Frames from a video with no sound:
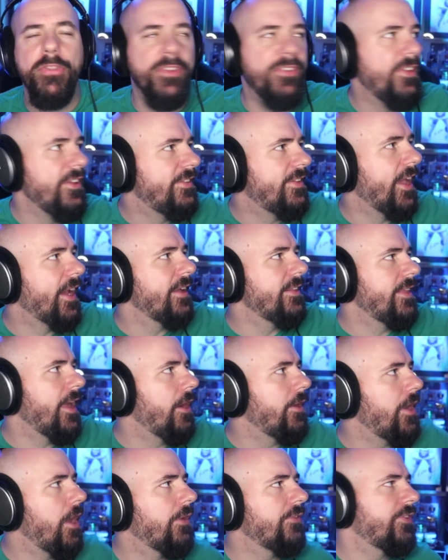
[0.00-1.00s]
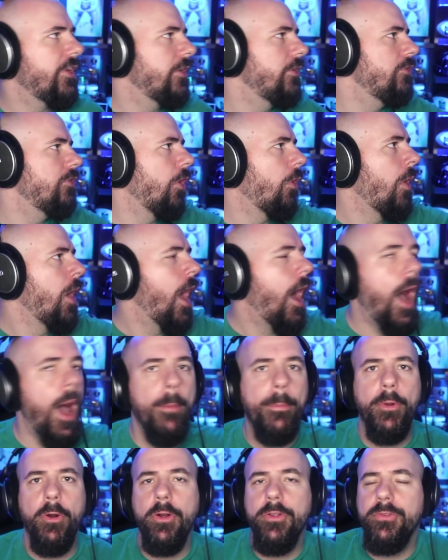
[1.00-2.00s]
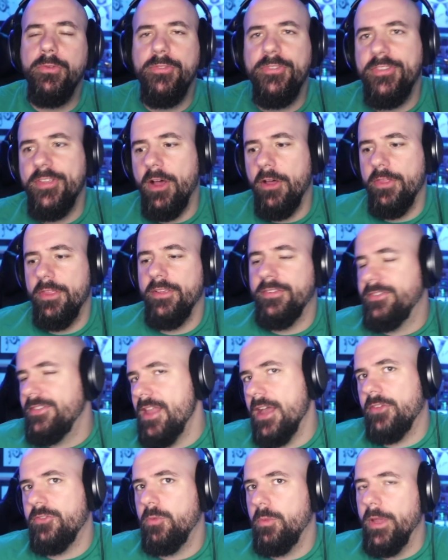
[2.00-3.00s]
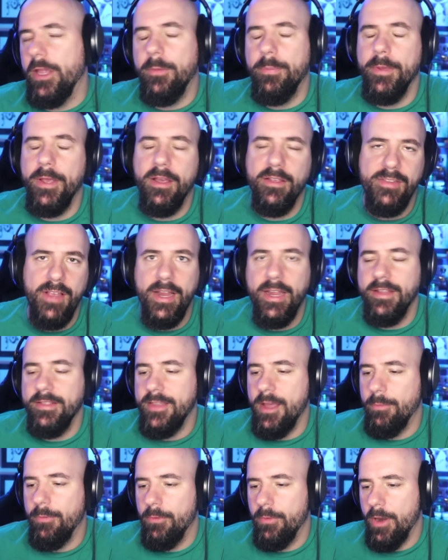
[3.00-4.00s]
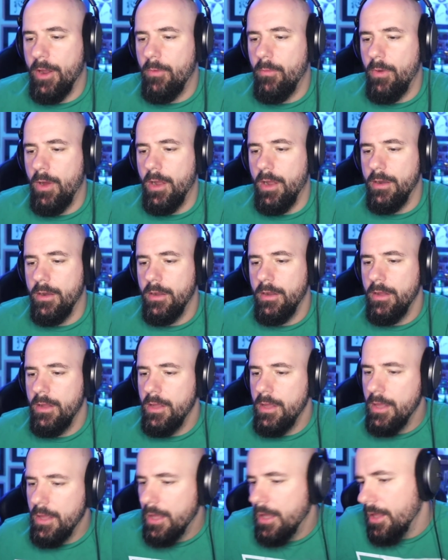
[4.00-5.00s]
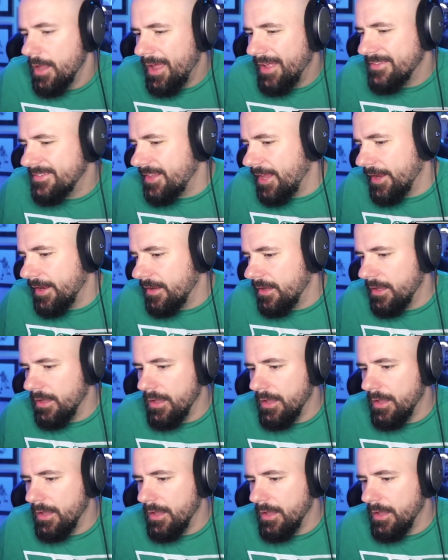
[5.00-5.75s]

Does he take it down now and say, you know, I'm going to sell this next week because I get double what I want? It's like